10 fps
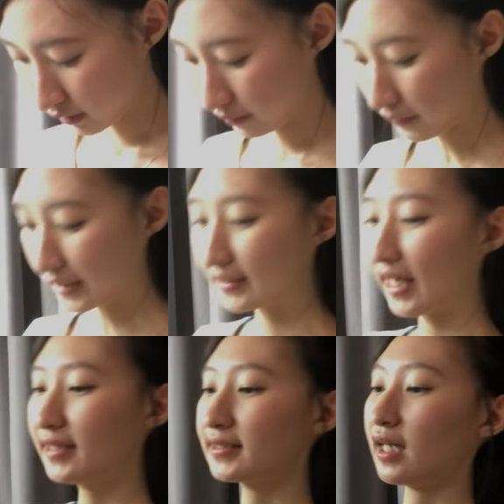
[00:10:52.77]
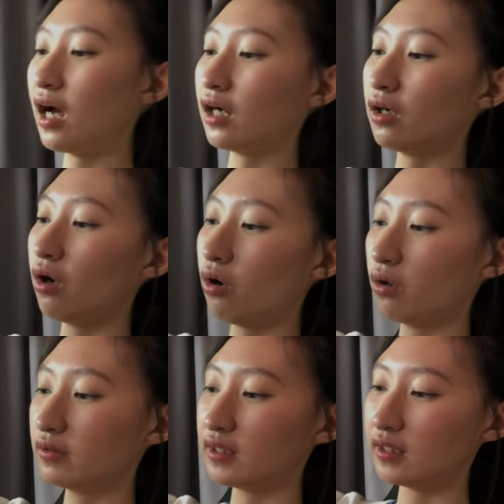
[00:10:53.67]
My sides are
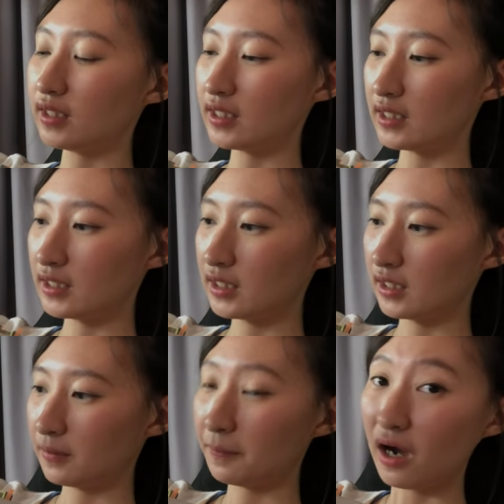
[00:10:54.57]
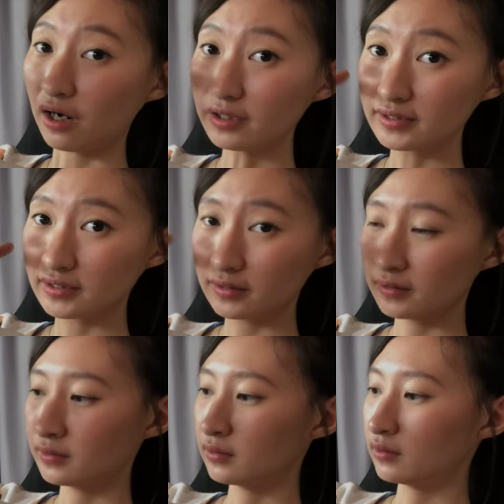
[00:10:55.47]
all the parts
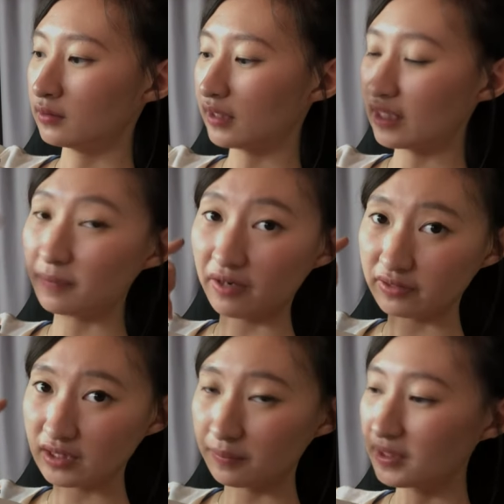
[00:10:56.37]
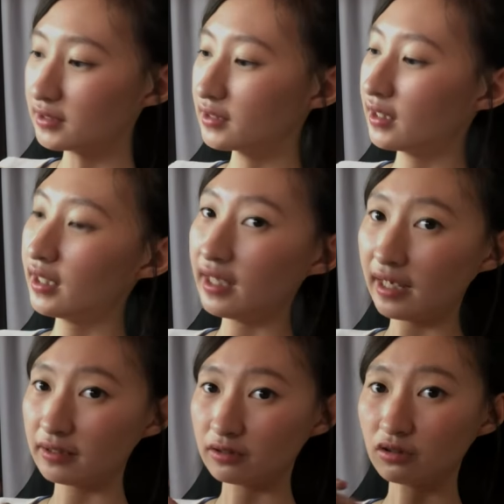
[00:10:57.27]
that is part of the syllabus,
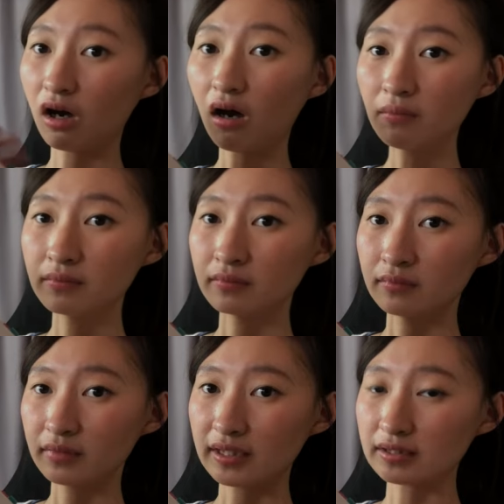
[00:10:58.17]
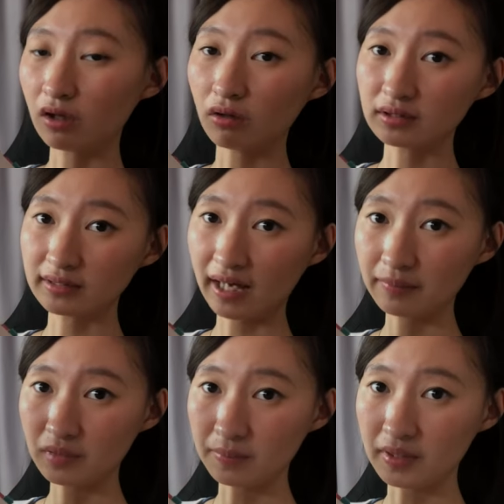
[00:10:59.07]
and the top is all the
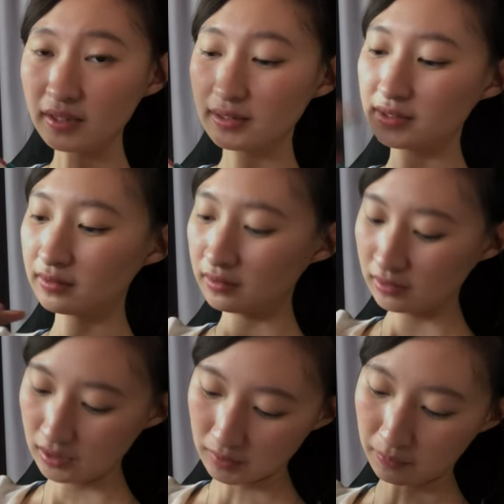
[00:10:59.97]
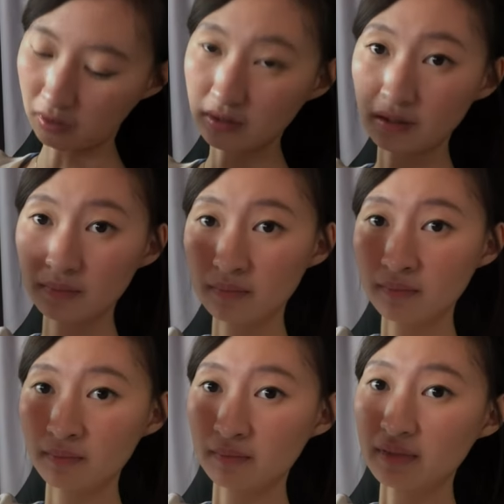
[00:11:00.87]
time limits, the bottom
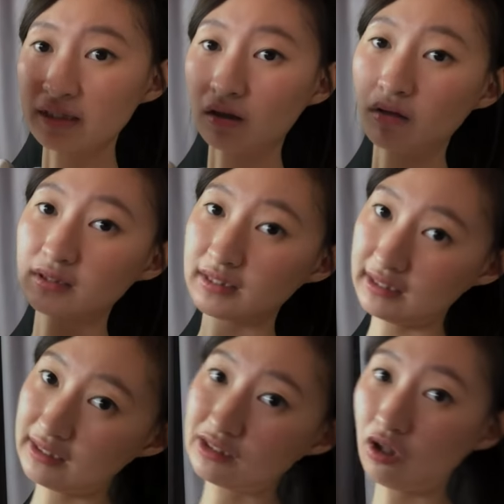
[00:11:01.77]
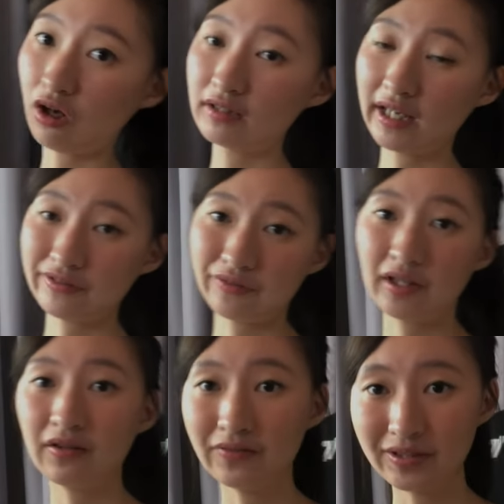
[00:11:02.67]
is all the case law that is
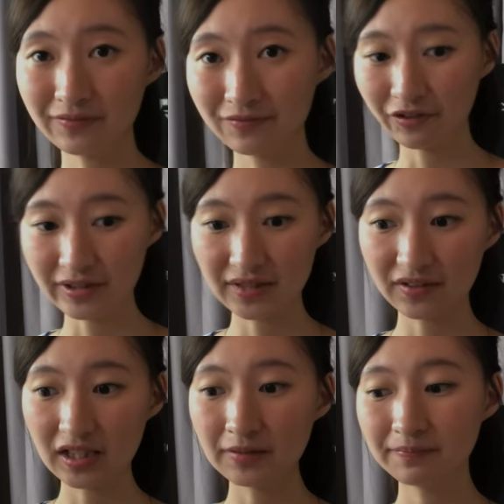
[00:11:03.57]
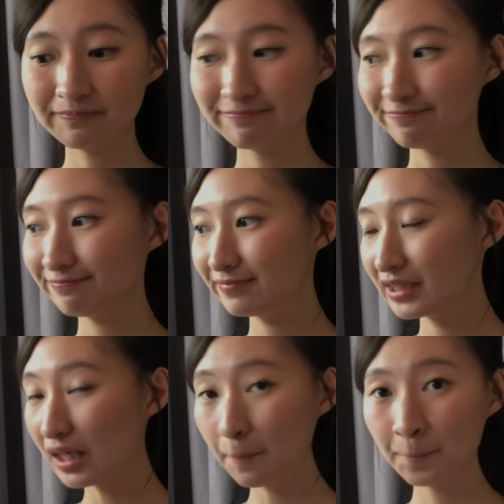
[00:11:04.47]
relevant for civil lit.
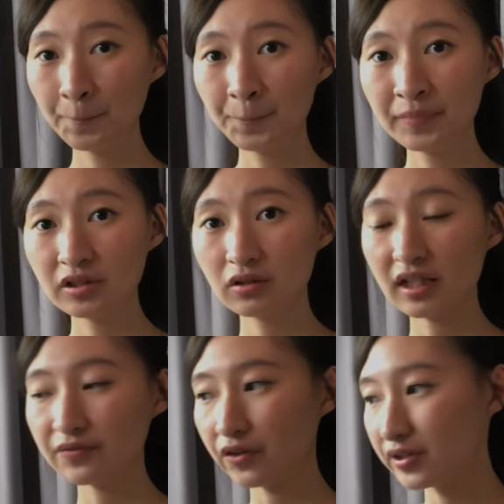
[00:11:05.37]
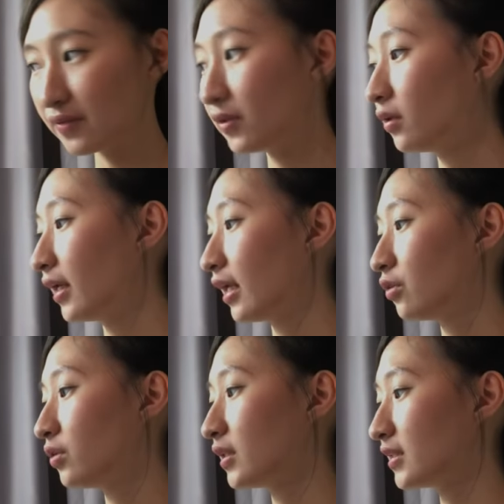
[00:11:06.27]
Yeah, so that's for civil, and I
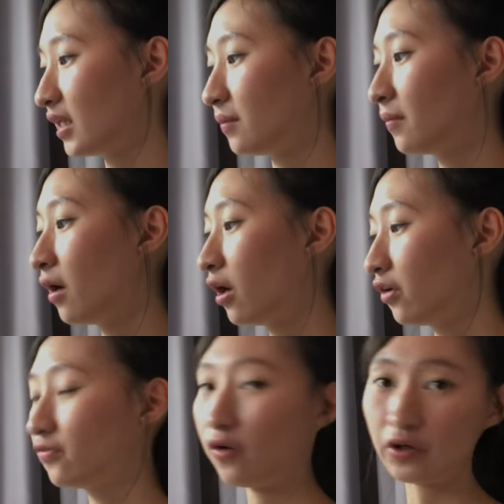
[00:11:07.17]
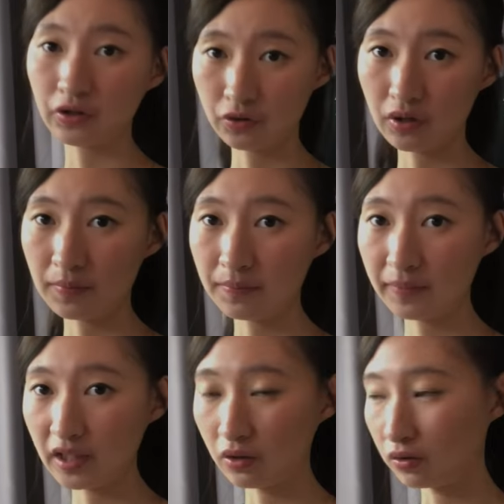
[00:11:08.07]
do the same for
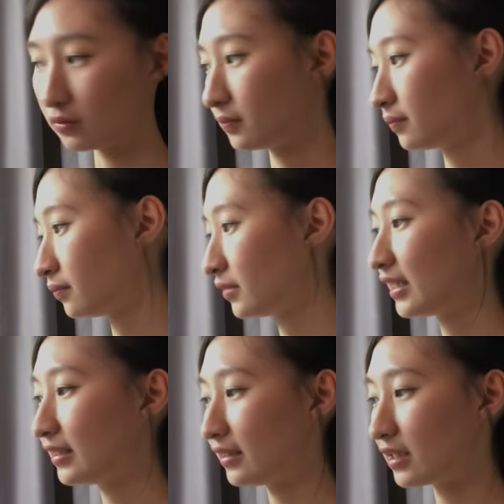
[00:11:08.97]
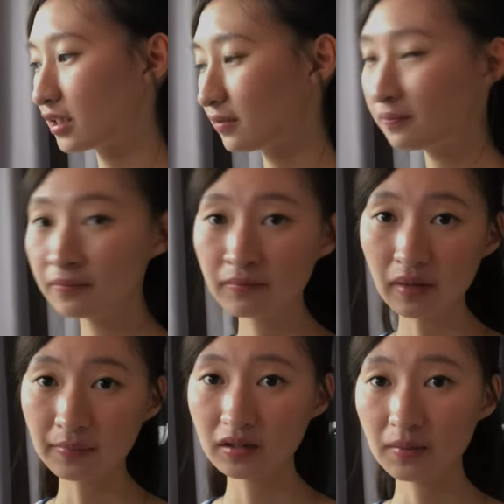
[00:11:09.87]
criminal litigation.
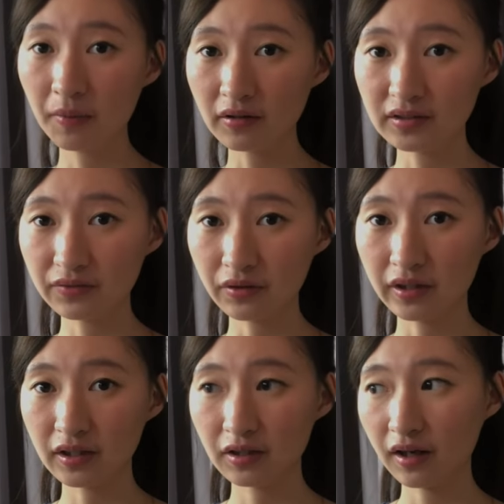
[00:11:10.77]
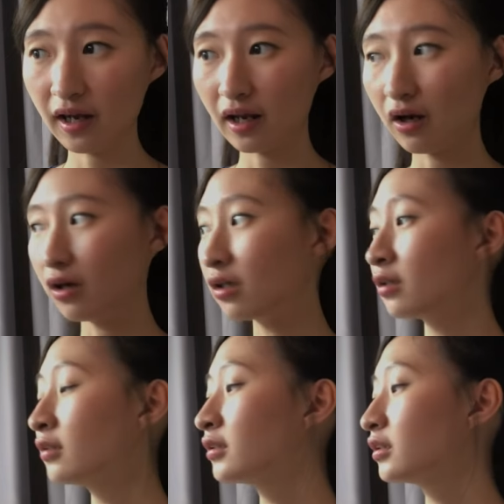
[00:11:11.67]
I'm gonna pause it for here and I'll
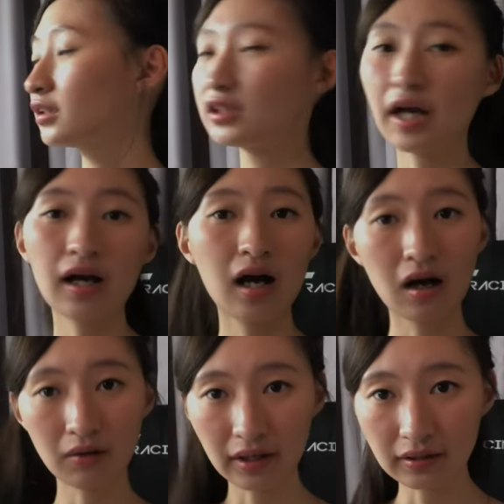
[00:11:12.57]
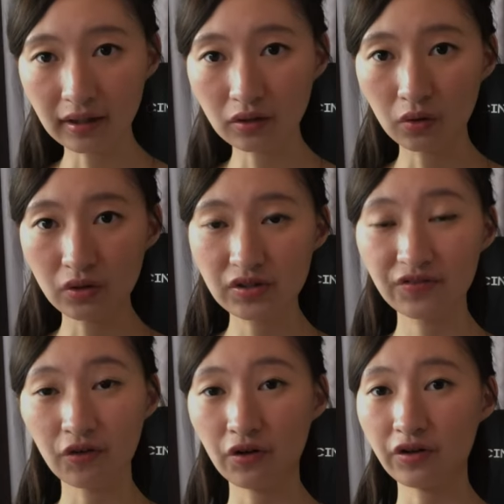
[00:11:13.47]
share how I take notes
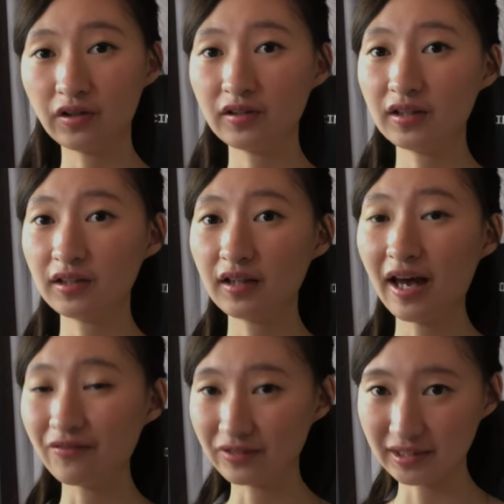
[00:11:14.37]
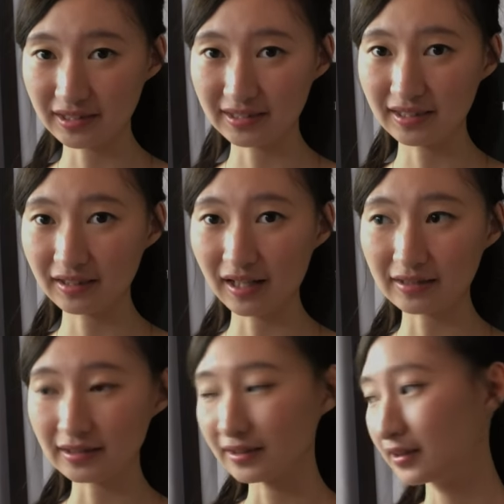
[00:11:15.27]
for the advocacy
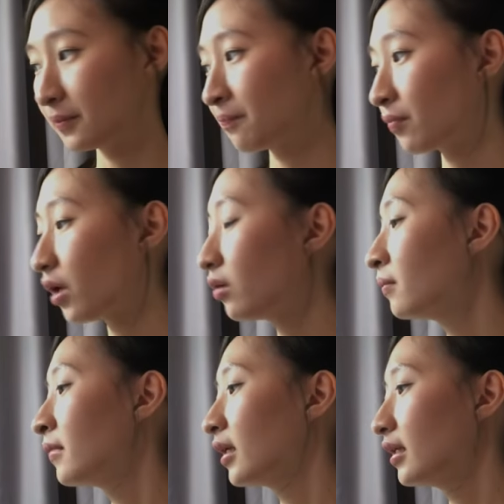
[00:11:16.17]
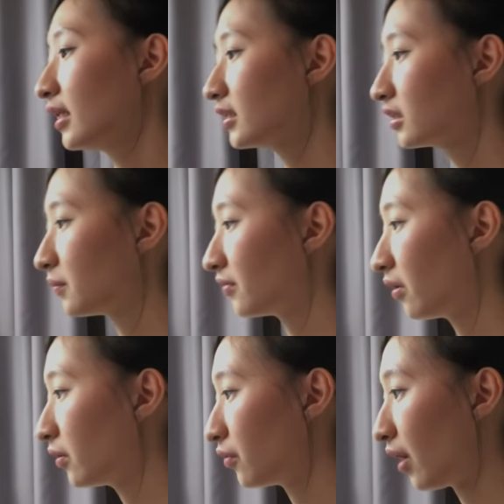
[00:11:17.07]
classes. Oh, let's just,
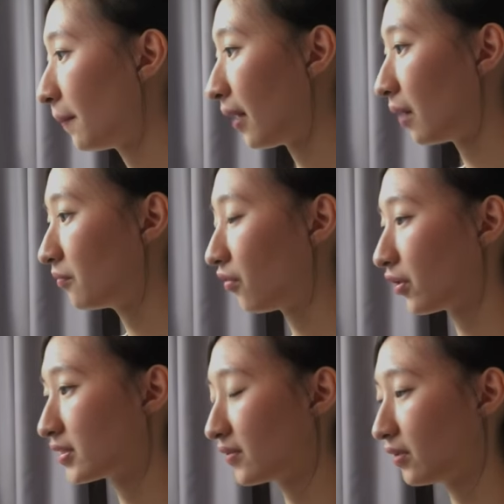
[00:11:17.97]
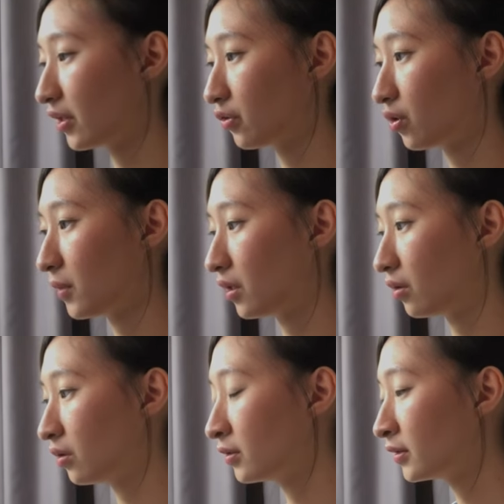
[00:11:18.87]
before we wrap up for civil and
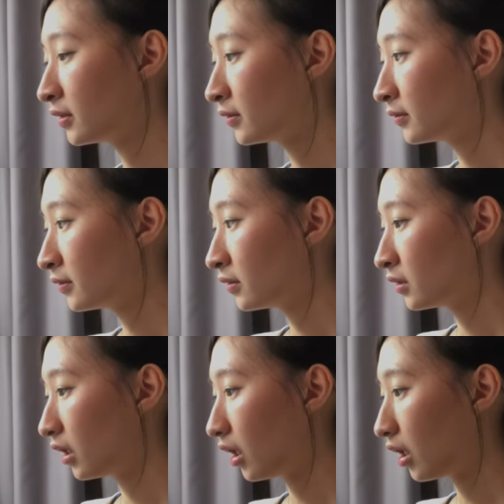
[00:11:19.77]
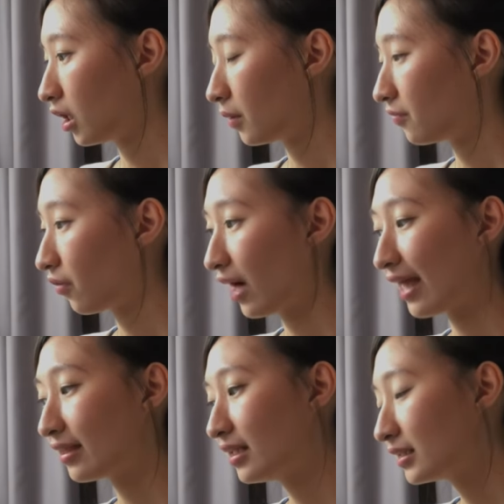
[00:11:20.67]
criminal, for
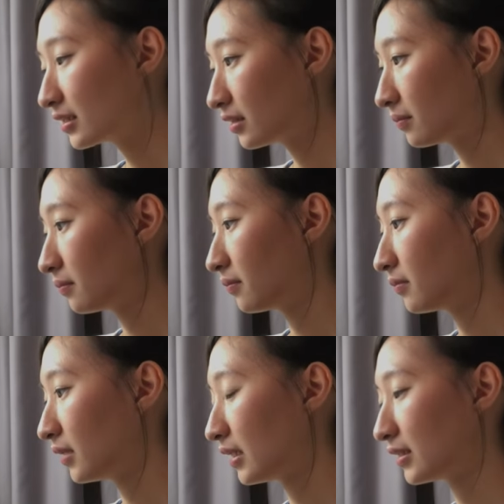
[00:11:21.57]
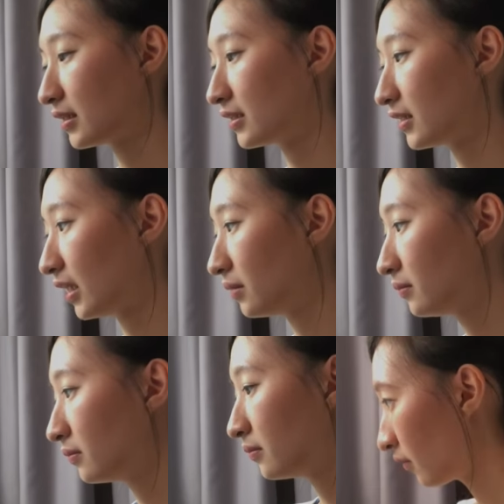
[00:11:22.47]
ethics, it's the same.